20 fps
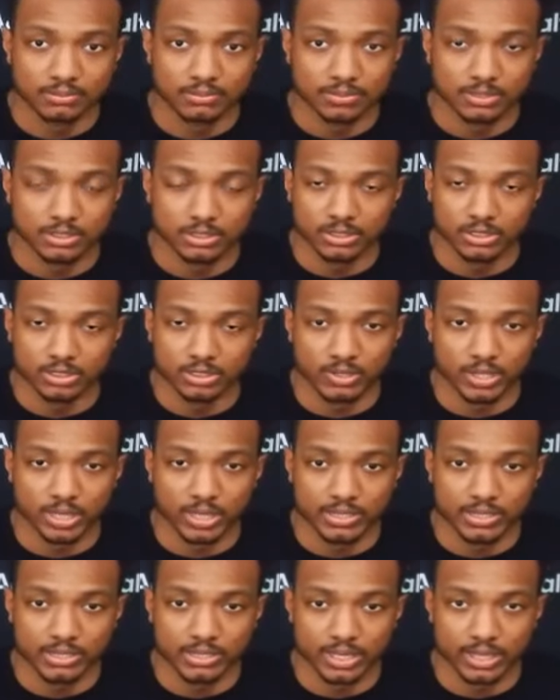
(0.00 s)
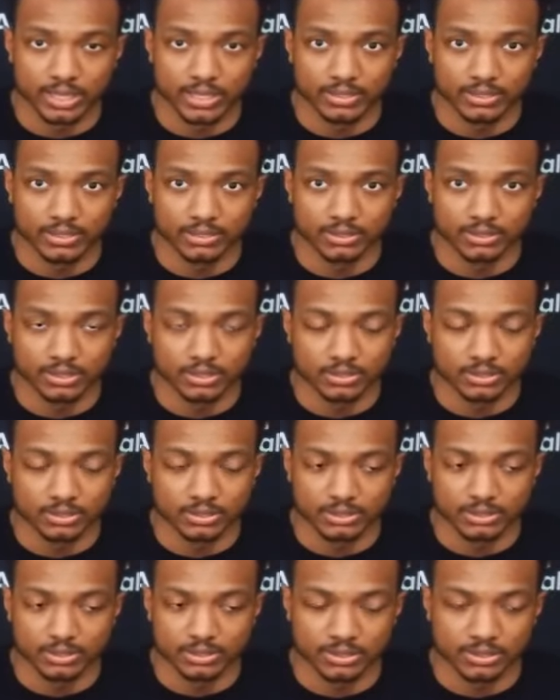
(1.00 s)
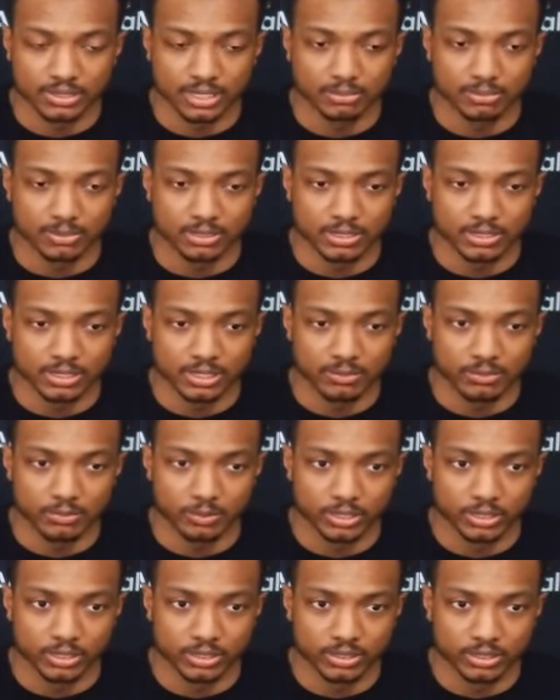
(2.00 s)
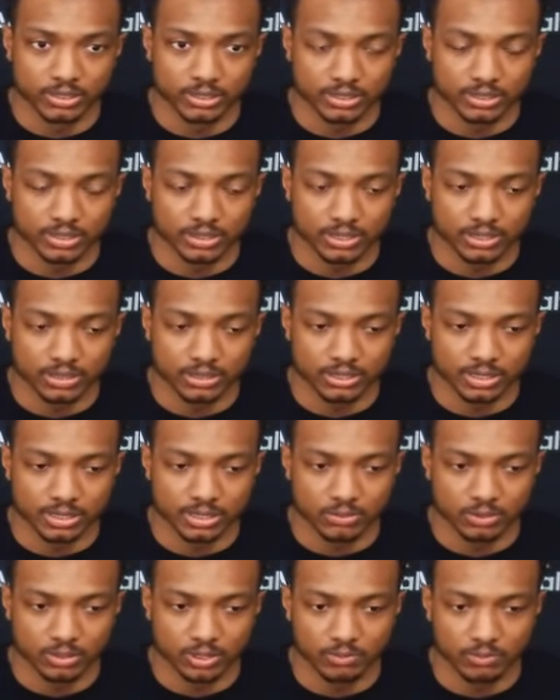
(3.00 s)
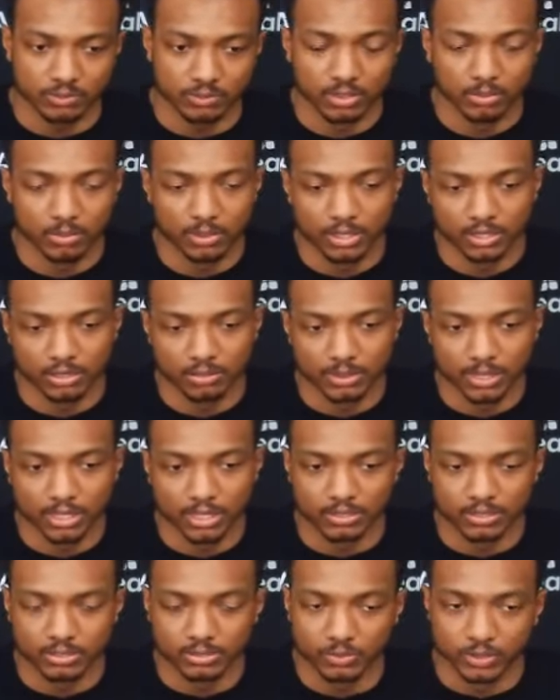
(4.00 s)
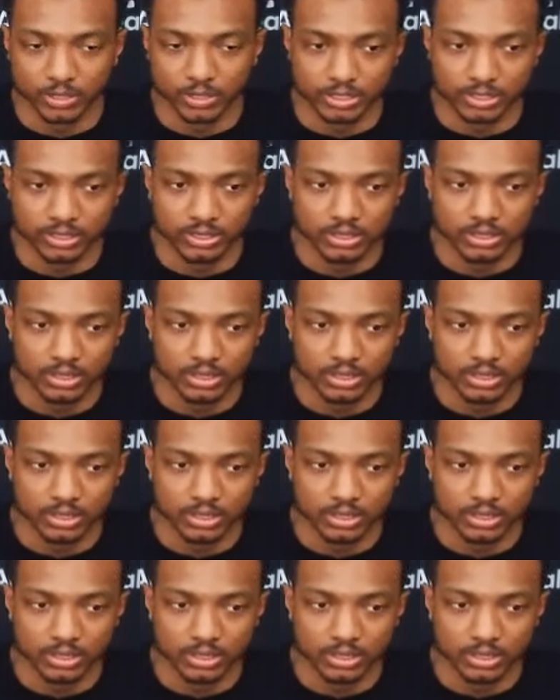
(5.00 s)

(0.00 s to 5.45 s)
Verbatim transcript: just showcase that, you know, just help this team win. You know, that's really what I'm all about, is winning.